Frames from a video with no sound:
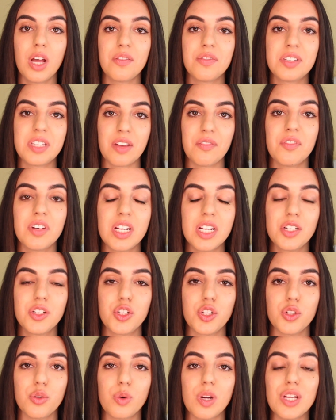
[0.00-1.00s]
of
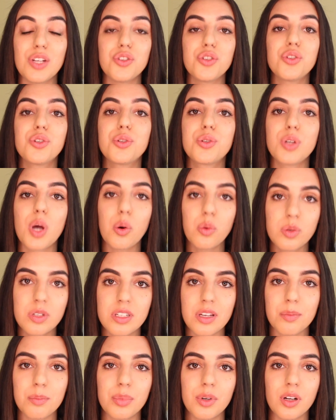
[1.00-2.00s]
72 is so
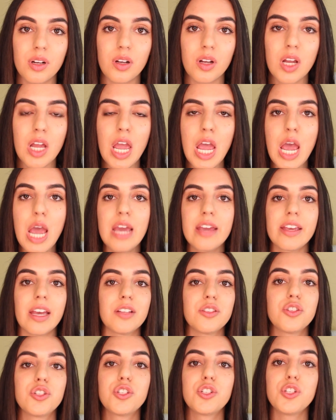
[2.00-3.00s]
simple,
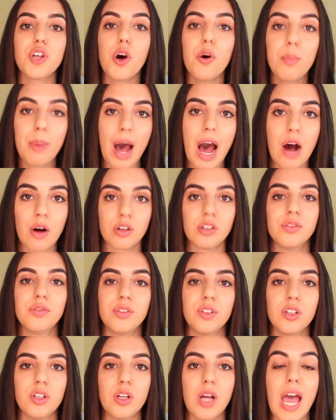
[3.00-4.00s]
yet so
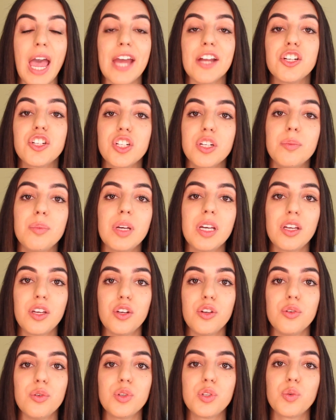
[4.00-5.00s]
powerful, and should be
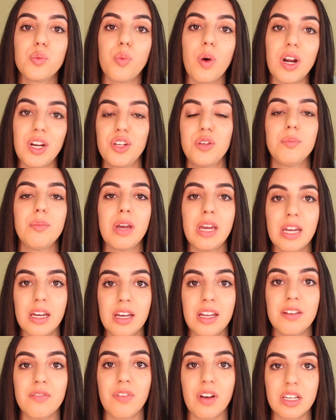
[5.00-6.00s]
used when you
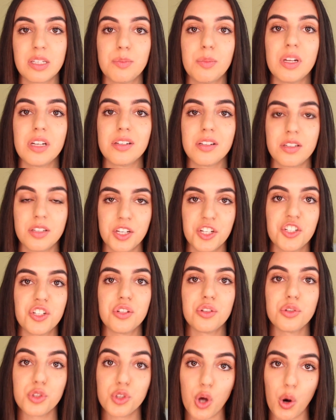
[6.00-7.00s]
make investment
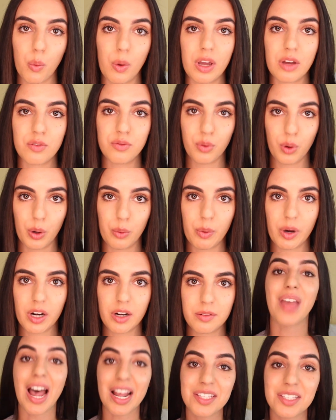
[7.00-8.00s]
decisions going
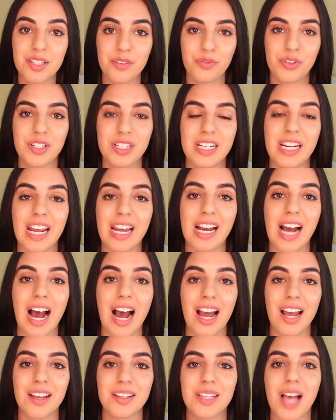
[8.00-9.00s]
forward. That's it for today,
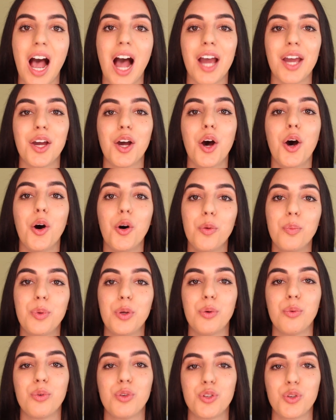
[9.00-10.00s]
guys. I hope
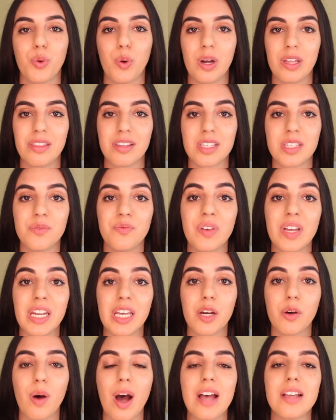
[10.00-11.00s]
you enjoyed this
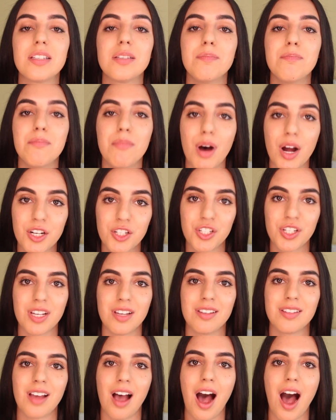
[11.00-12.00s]
video as much
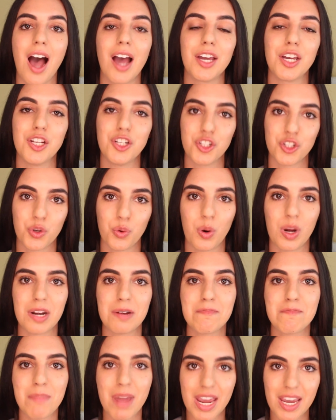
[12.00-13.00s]
as I
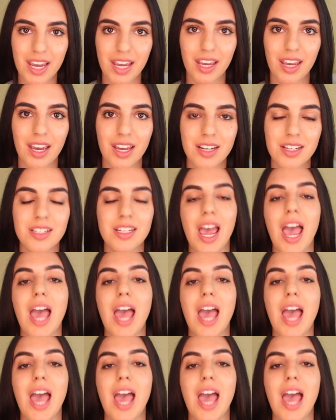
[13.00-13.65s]
enjoyed making it.